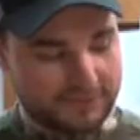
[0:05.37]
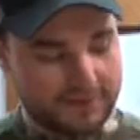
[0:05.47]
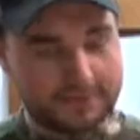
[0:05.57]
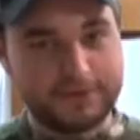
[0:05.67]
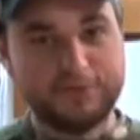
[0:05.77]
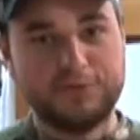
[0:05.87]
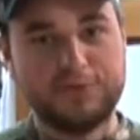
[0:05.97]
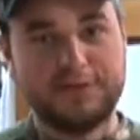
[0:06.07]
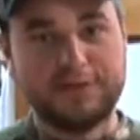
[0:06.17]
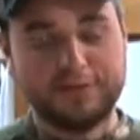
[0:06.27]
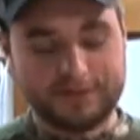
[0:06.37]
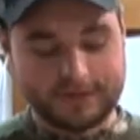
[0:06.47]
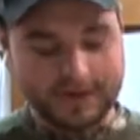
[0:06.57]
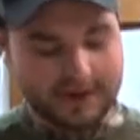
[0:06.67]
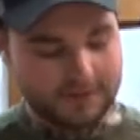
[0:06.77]
we're going to be doing
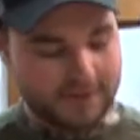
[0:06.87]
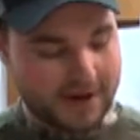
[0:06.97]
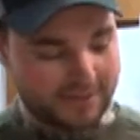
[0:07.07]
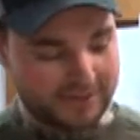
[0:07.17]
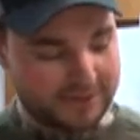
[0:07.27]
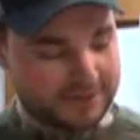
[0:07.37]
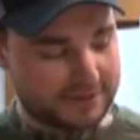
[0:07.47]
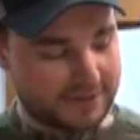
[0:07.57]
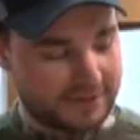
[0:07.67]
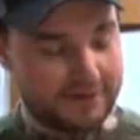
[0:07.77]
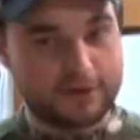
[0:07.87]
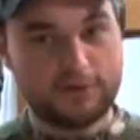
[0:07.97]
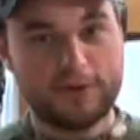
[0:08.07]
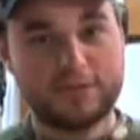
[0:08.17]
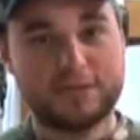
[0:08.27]
is how to properly install an
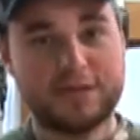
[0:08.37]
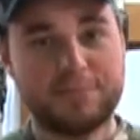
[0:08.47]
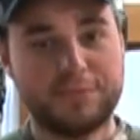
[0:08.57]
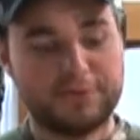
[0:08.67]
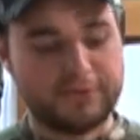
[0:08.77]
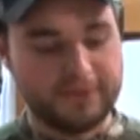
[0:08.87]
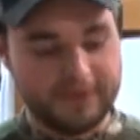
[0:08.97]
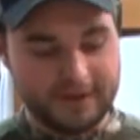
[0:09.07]
arrow rest on a bow